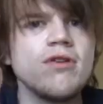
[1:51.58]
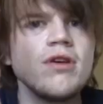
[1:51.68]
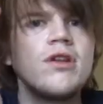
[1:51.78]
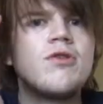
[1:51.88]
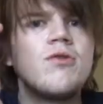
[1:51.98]
you're
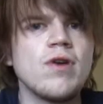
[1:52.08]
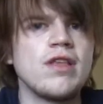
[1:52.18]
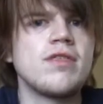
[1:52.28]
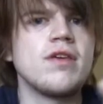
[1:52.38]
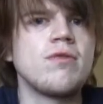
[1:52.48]
going to do
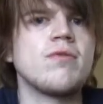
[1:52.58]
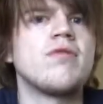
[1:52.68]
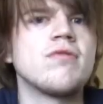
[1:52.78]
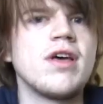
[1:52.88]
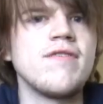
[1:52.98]
great things with
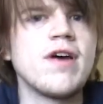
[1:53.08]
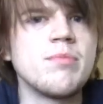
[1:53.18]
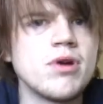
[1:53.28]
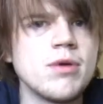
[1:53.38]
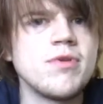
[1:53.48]
your life. I
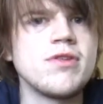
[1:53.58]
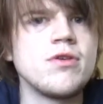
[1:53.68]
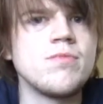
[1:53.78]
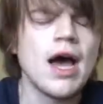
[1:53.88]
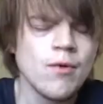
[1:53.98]
promise
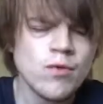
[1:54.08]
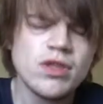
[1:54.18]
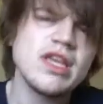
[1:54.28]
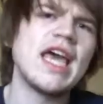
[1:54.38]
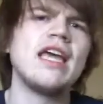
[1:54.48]
you. I
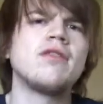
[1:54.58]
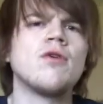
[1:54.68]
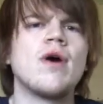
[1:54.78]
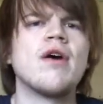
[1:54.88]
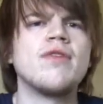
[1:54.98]
really hate
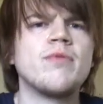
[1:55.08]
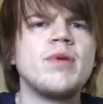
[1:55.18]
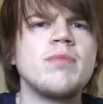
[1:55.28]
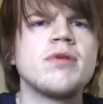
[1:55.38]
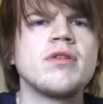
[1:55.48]
though how there are
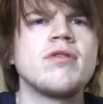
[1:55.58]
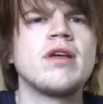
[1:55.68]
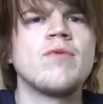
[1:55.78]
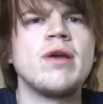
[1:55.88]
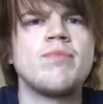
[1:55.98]
people out there
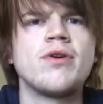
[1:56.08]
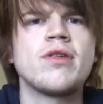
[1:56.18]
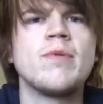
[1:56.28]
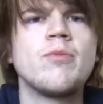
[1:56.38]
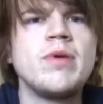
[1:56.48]
that write
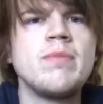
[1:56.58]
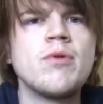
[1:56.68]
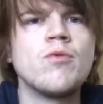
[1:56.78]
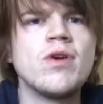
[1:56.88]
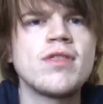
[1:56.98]
books about
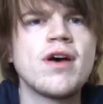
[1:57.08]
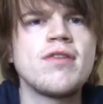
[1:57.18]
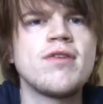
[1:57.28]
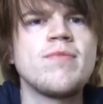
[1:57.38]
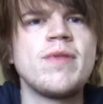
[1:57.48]
people with
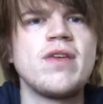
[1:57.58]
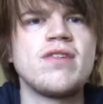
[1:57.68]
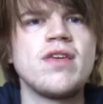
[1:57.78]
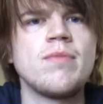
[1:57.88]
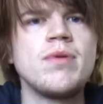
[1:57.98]
autism and they
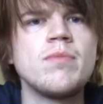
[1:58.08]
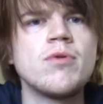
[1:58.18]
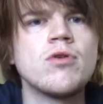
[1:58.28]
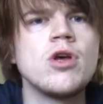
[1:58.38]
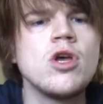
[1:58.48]
say that
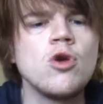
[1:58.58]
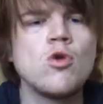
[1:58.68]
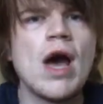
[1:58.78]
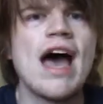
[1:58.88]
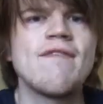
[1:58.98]
people
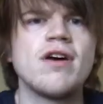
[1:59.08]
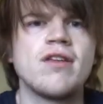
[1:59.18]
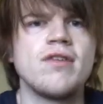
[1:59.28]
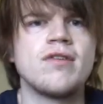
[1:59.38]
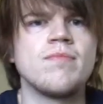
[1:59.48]
who have
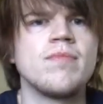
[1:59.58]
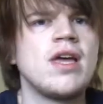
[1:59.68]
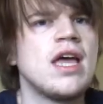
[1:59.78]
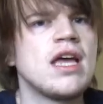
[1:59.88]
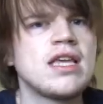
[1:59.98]
autism
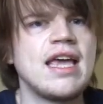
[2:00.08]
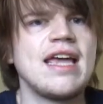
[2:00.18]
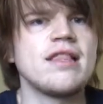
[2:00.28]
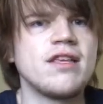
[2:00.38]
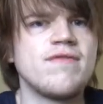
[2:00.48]

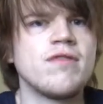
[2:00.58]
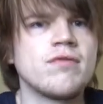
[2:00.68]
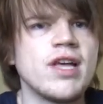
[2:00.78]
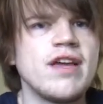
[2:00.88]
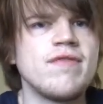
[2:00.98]
can't live their
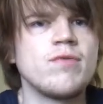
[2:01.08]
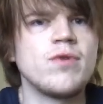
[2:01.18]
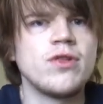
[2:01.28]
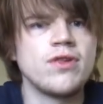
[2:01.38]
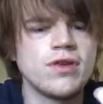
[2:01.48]
lives,
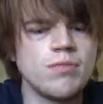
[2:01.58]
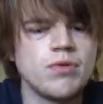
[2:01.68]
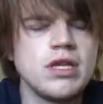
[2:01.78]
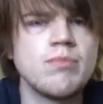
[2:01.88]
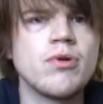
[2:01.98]
which is
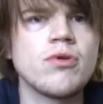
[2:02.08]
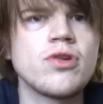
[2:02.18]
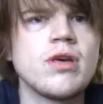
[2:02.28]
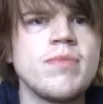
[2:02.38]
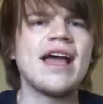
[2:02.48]
complete
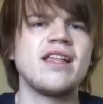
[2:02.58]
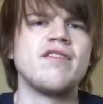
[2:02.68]
bullshit. I can